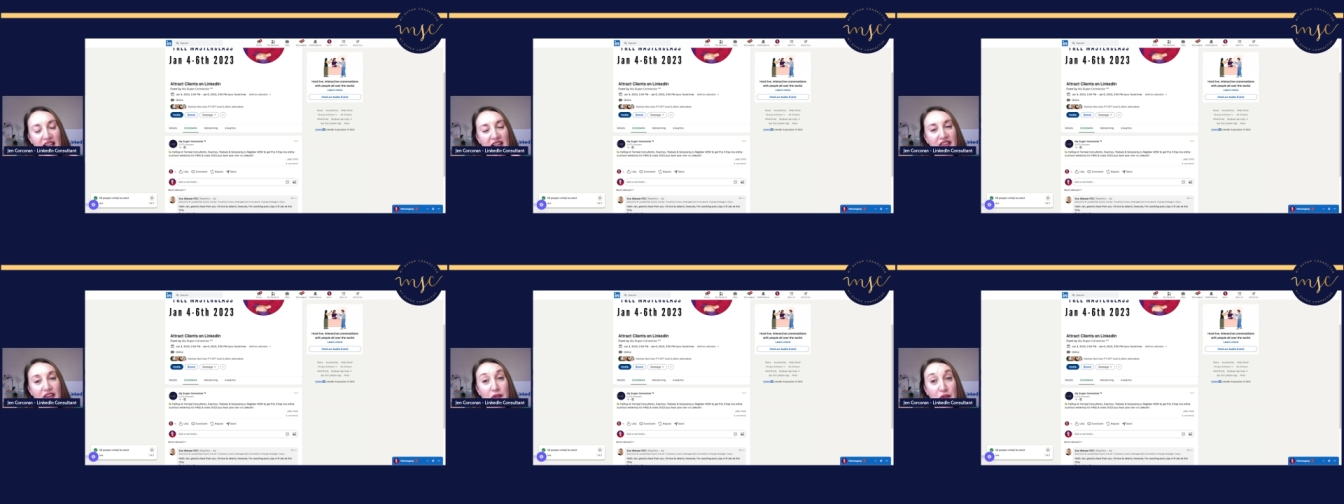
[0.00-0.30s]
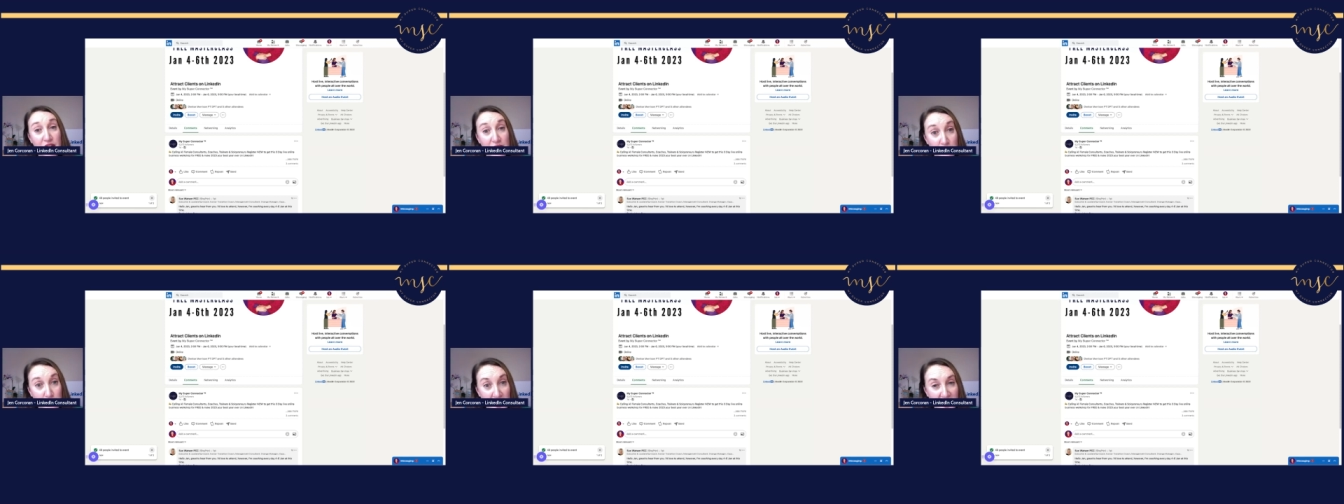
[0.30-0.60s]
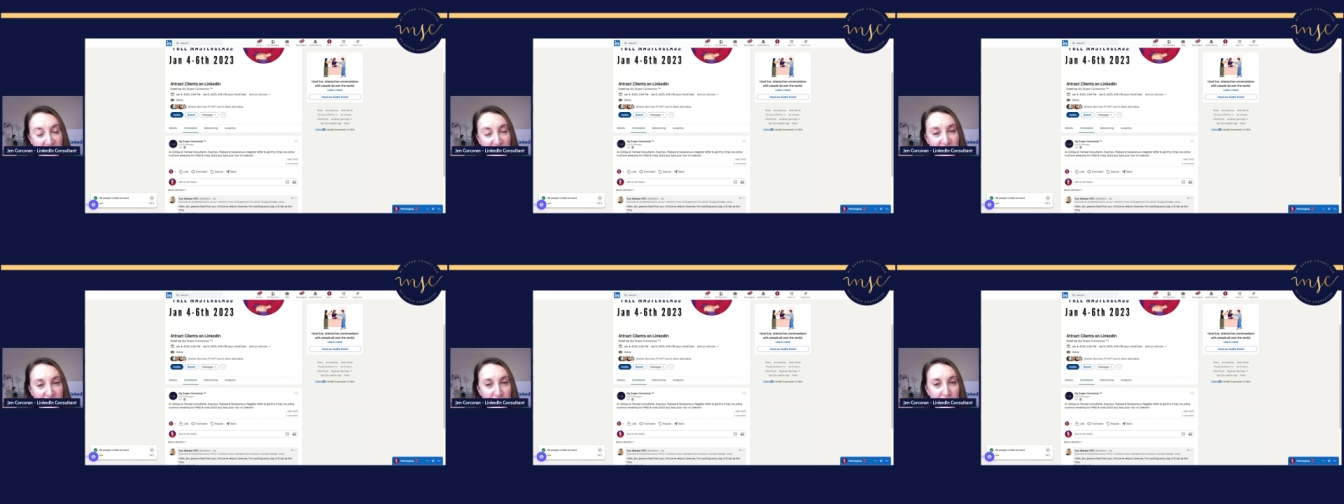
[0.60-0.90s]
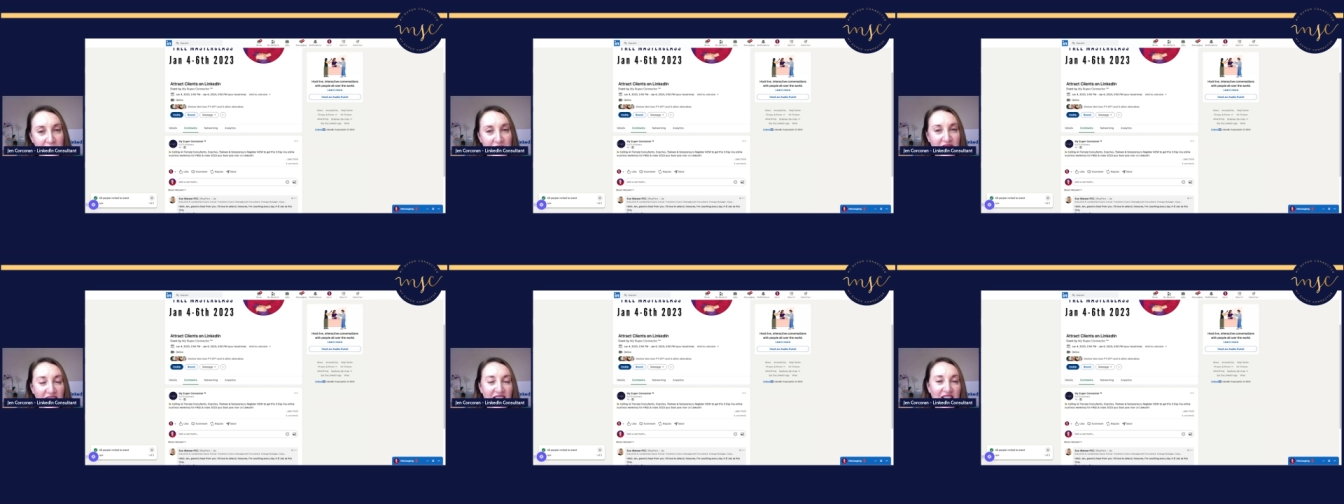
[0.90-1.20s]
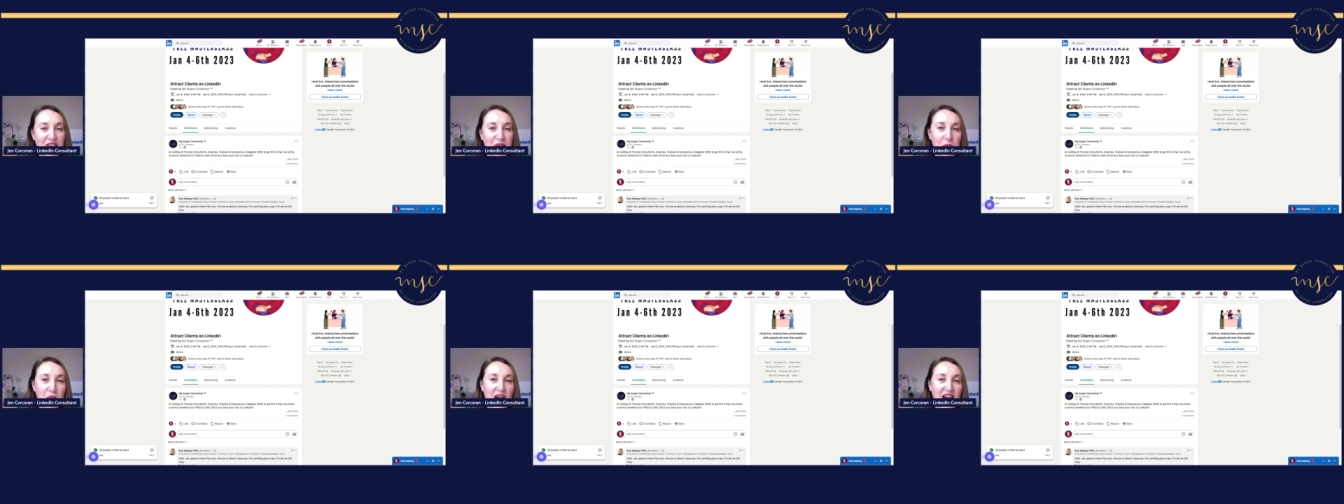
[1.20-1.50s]
there is a way of doing that
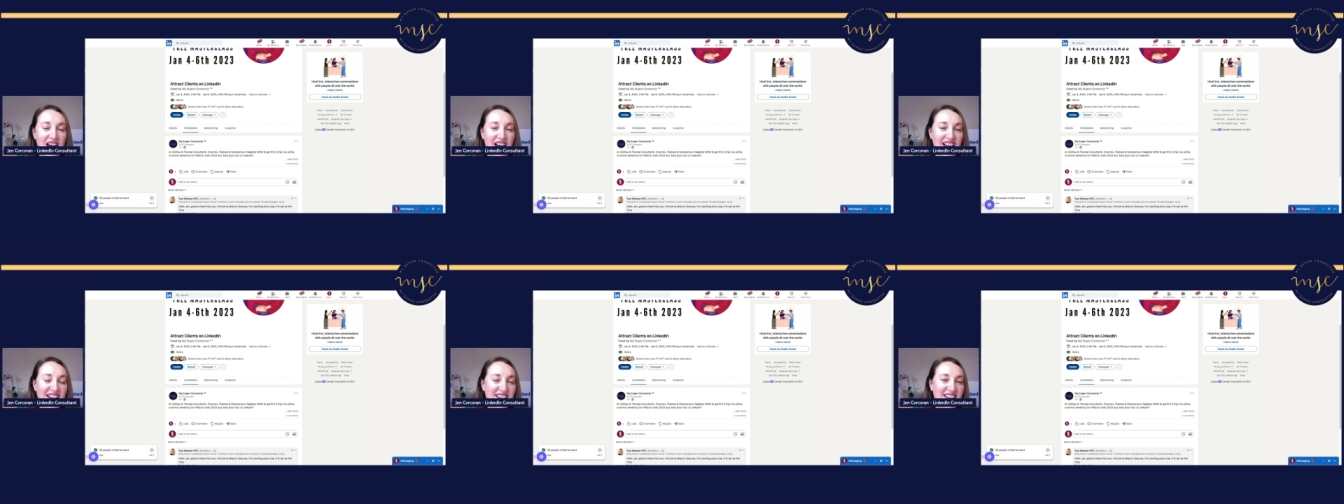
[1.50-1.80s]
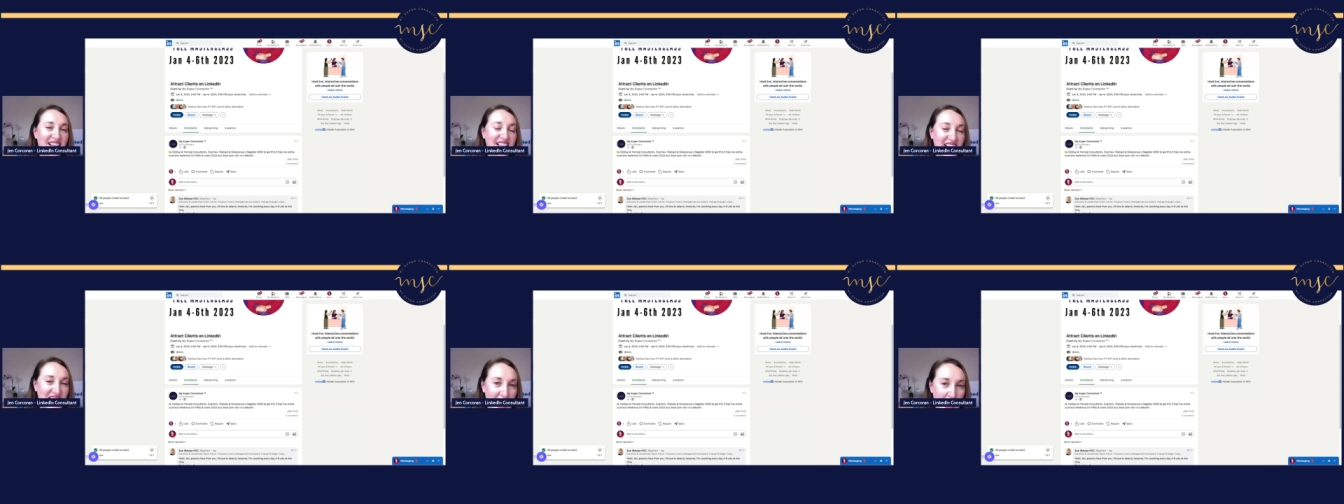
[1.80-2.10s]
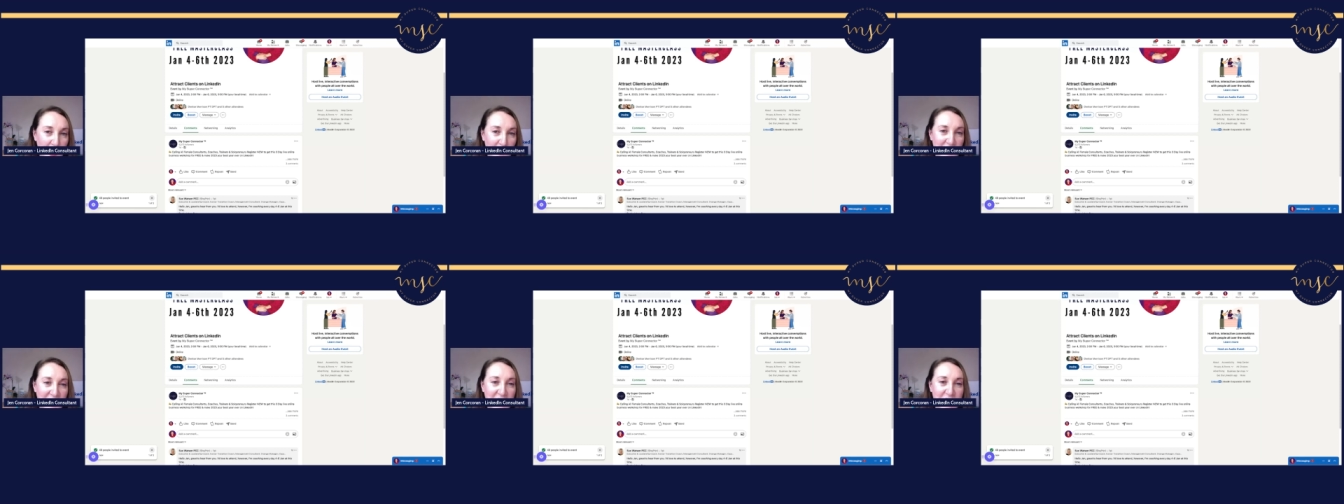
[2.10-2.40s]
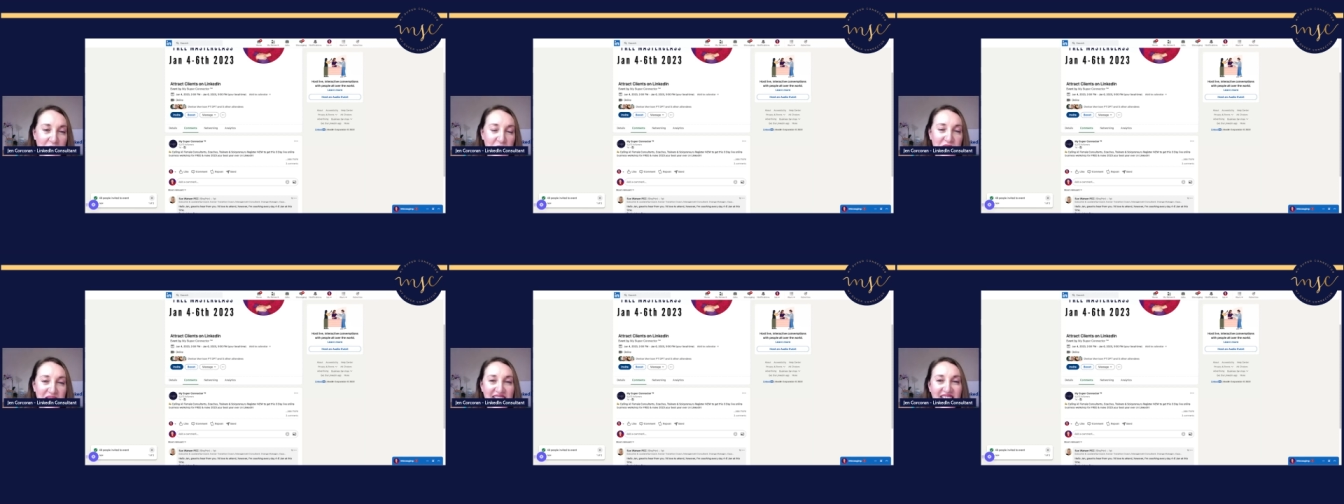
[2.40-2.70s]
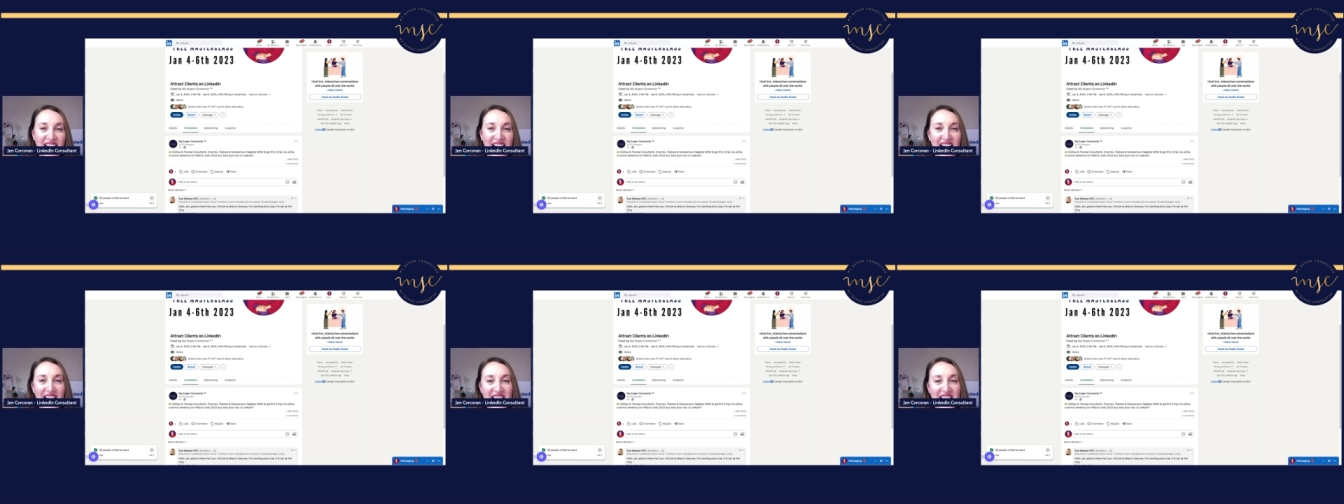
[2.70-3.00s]
as well and i can help people with
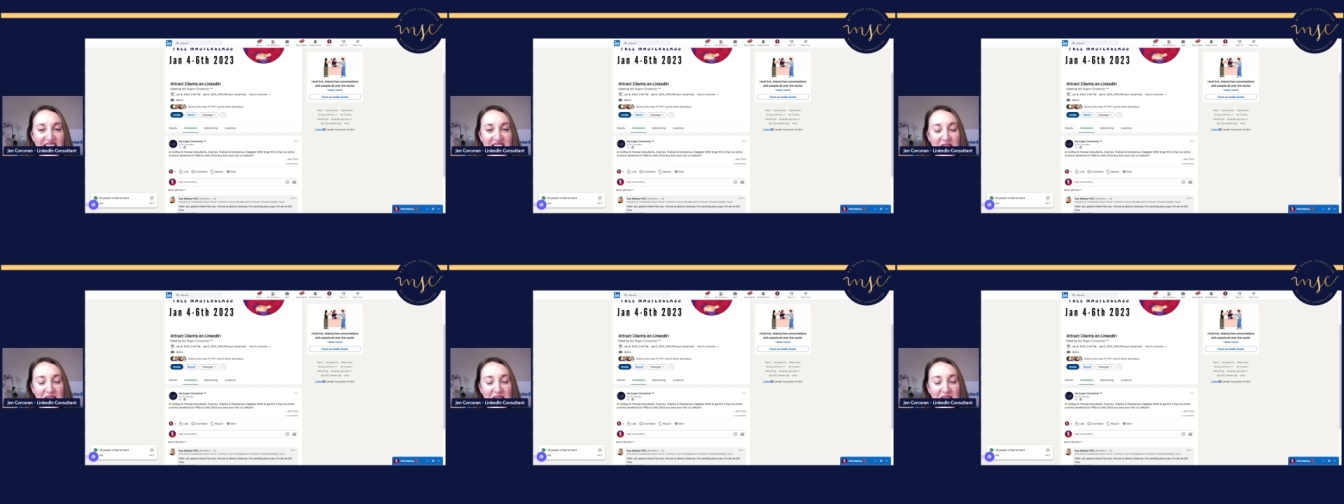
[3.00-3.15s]
that